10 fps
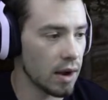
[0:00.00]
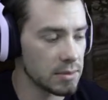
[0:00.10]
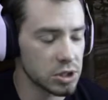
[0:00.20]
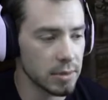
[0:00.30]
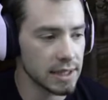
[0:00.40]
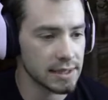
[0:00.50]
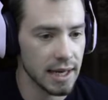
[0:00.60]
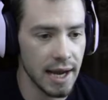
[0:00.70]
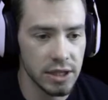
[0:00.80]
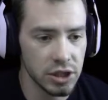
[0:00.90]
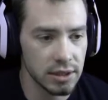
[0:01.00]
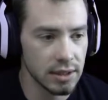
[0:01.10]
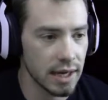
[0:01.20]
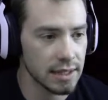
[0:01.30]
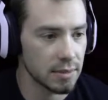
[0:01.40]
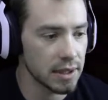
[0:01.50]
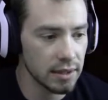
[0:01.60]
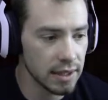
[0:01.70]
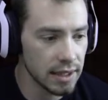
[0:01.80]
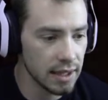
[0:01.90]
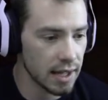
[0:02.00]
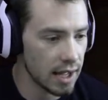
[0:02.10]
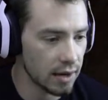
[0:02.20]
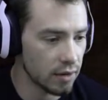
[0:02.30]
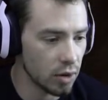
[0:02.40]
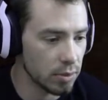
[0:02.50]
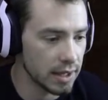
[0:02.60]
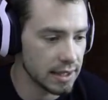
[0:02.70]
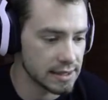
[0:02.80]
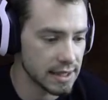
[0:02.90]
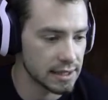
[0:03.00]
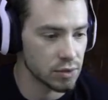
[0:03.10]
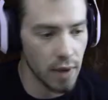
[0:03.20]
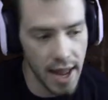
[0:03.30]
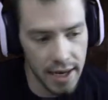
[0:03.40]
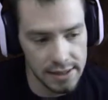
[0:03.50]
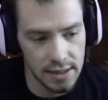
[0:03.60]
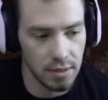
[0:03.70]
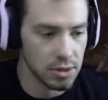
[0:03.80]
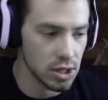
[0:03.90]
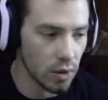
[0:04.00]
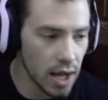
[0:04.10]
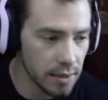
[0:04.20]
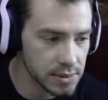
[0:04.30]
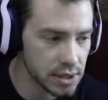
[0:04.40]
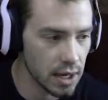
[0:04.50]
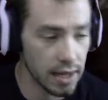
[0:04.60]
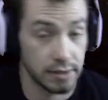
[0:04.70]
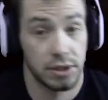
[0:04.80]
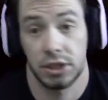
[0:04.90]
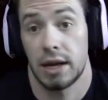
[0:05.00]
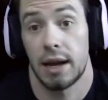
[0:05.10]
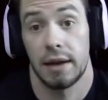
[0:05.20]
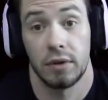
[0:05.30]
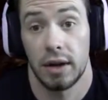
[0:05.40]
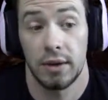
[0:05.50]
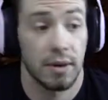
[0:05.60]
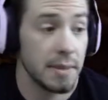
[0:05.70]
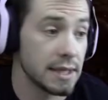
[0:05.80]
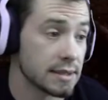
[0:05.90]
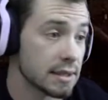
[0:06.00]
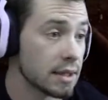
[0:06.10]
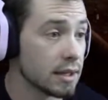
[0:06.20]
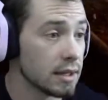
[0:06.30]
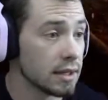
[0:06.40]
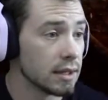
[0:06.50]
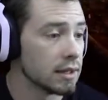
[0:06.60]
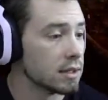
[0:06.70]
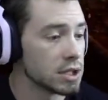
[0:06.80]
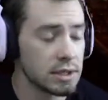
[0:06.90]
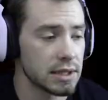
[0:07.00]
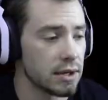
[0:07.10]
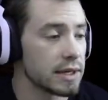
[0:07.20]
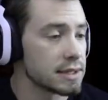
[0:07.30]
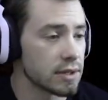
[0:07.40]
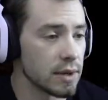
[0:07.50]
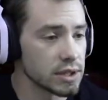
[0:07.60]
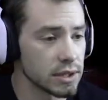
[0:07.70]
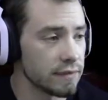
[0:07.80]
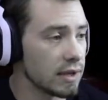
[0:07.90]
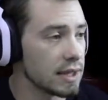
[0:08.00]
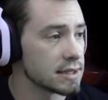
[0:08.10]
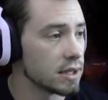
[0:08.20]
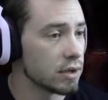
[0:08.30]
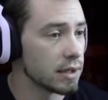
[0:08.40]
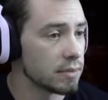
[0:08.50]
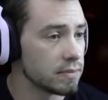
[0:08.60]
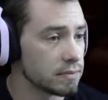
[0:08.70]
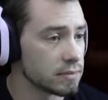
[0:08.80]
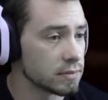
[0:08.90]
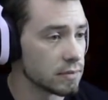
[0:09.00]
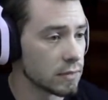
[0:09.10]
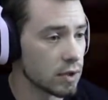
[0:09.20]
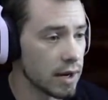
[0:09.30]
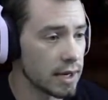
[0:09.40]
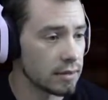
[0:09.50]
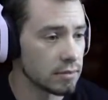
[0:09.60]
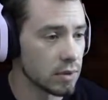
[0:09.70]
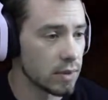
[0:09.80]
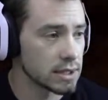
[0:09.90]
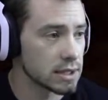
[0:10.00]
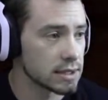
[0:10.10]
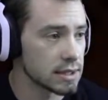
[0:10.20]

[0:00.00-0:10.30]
I'm assuming it's connection, connectability. I don't know, but it gets red as the numbers go up. So I have no idea what it means. Just curious question. If you guys know, that'd be great. Watch this.